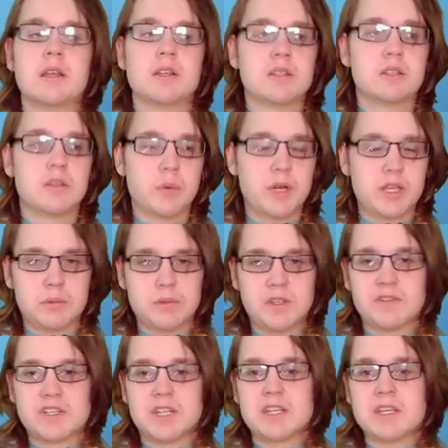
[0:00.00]
The way that we've
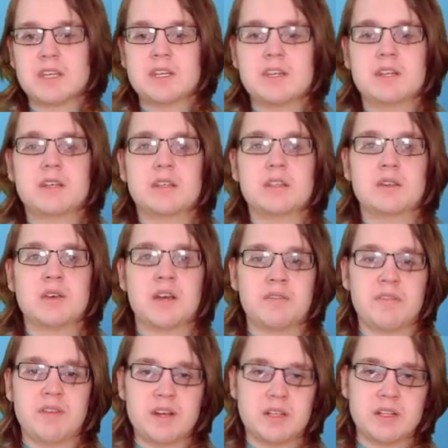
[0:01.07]
done it here, you have a
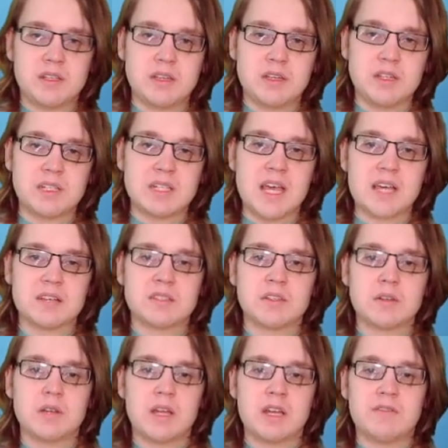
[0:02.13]
very clear attack
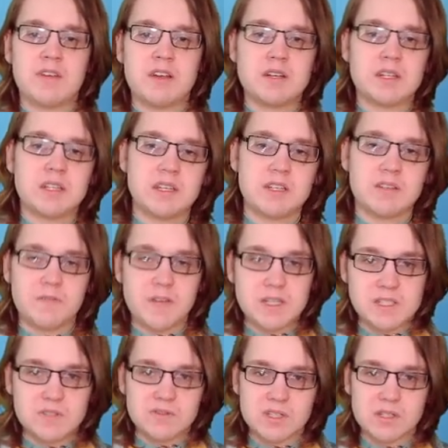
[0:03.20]
zone and a very clear
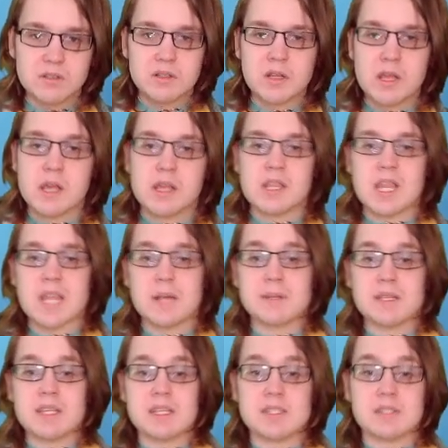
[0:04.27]
defensive zone. Namely,
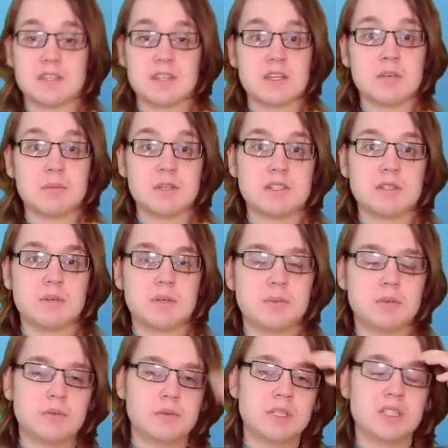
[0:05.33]
there's a thicker bit of the
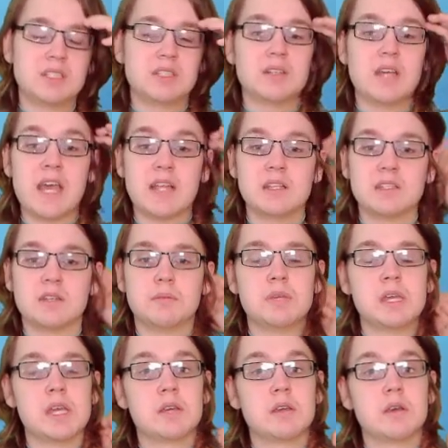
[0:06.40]
bubble which ends up
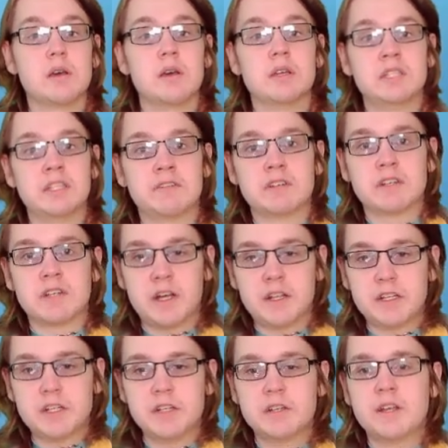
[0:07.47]
being a different
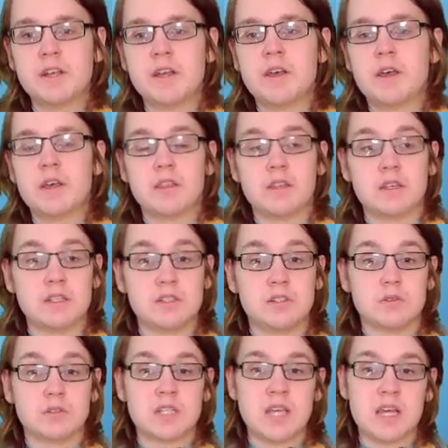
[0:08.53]
colour, that is
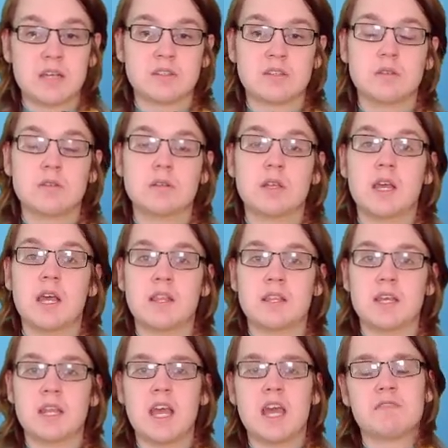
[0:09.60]
your attack zone, and
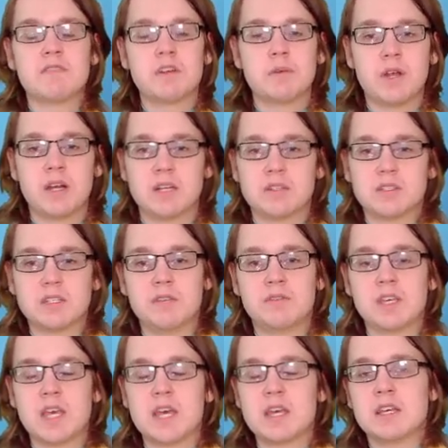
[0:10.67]
then everywhere else, if you
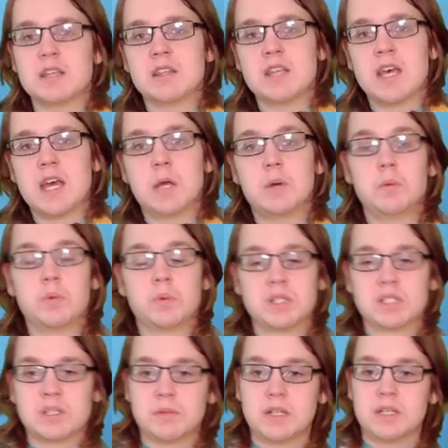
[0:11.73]
get hit there with
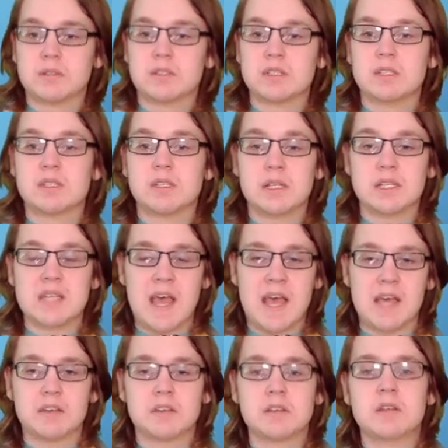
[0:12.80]
someone else's
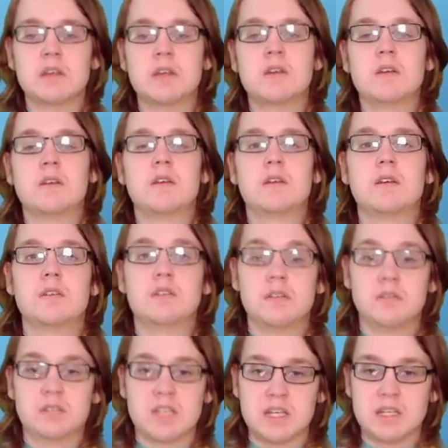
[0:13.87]
attack, you
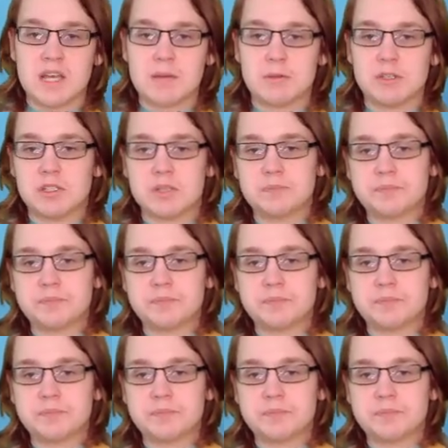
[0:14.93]
take damage.